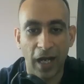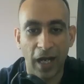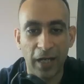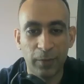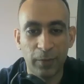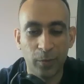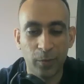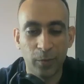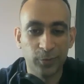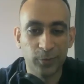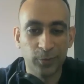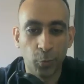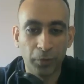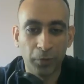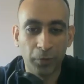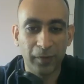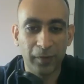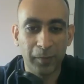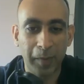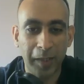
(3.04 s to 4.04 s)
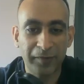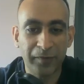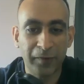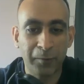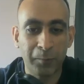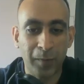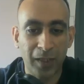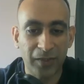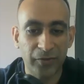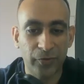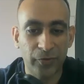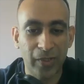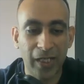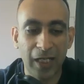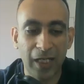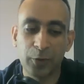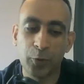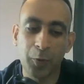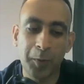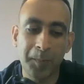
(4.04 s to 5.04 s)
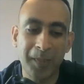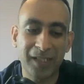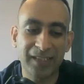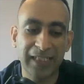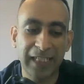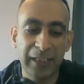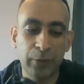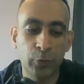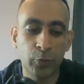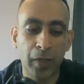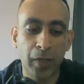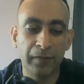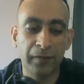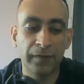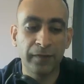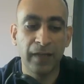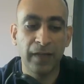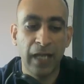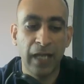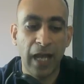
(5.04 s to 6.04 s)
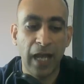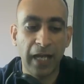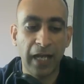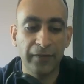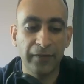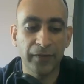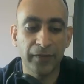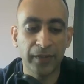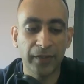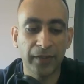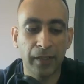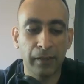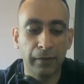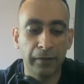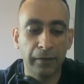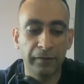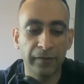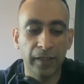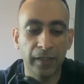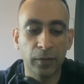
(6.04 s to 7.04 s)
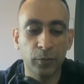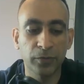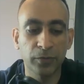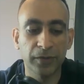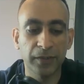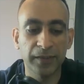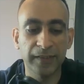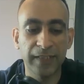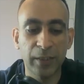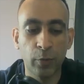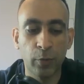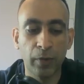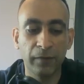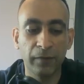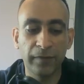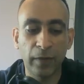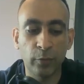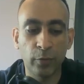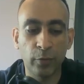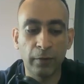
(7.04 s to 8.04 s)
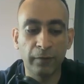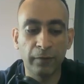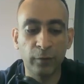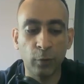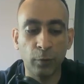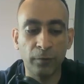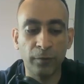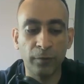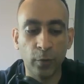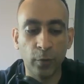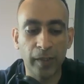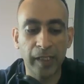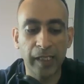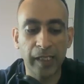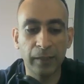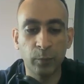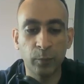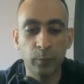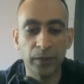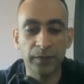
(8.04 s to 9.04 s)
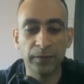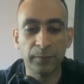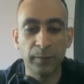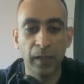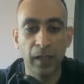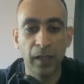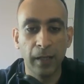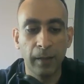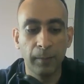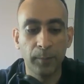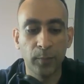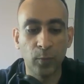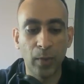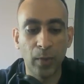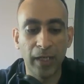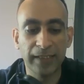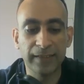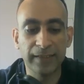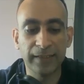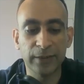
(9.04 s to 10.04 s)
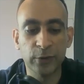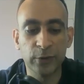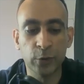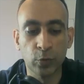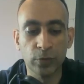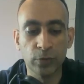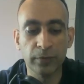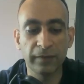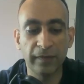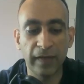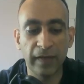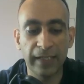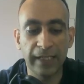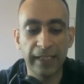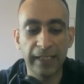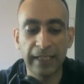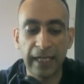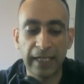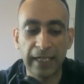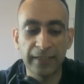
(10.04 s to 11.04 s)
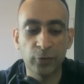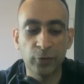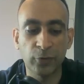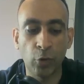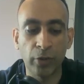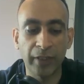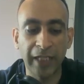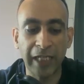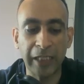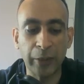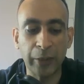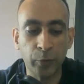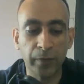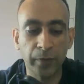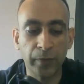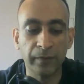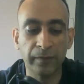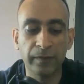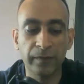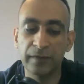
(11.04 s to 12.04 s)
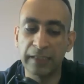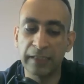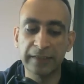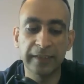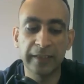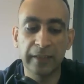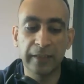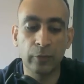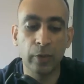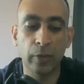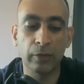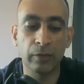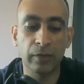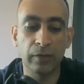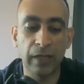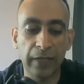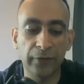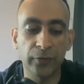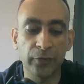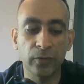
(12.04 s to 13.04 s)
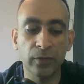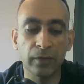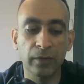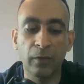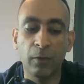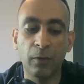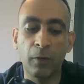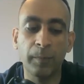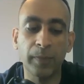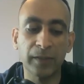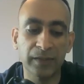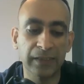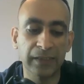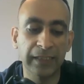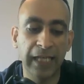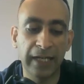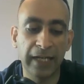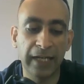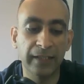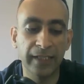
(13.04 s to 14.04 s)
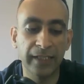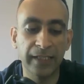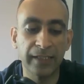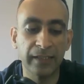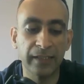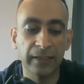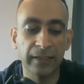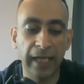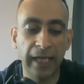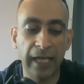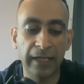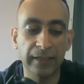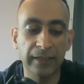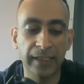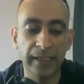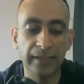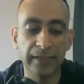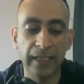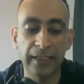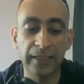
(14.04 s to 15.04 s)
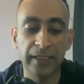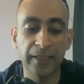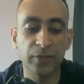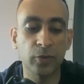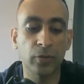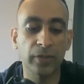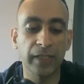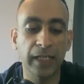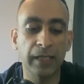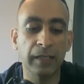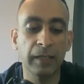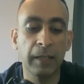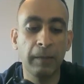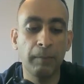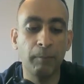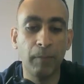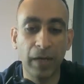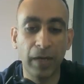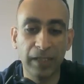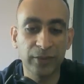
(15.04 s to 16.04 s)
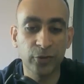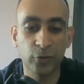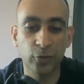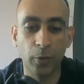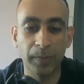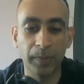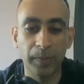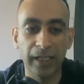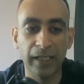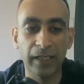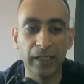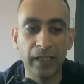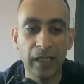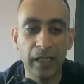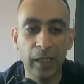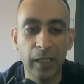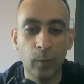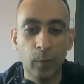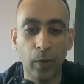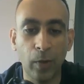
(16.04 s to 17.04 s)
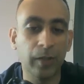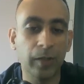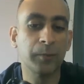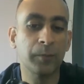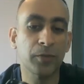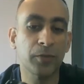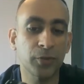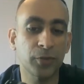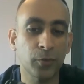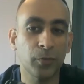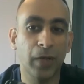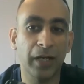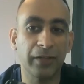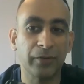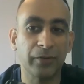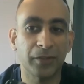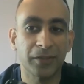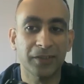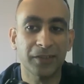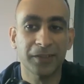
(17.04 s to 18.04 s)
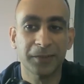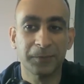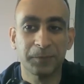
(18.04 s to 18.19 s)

everyone, this is Rohit from Rise from Mastery, and today I'm excited to have Idriss Al Rifai, who's the CEO and founder of Flow 48, which provides a source of funding that is non-dilutive, doesn't require collateral or personal guarantees, and does not take months to obtain. Welcome to the show, Idriss.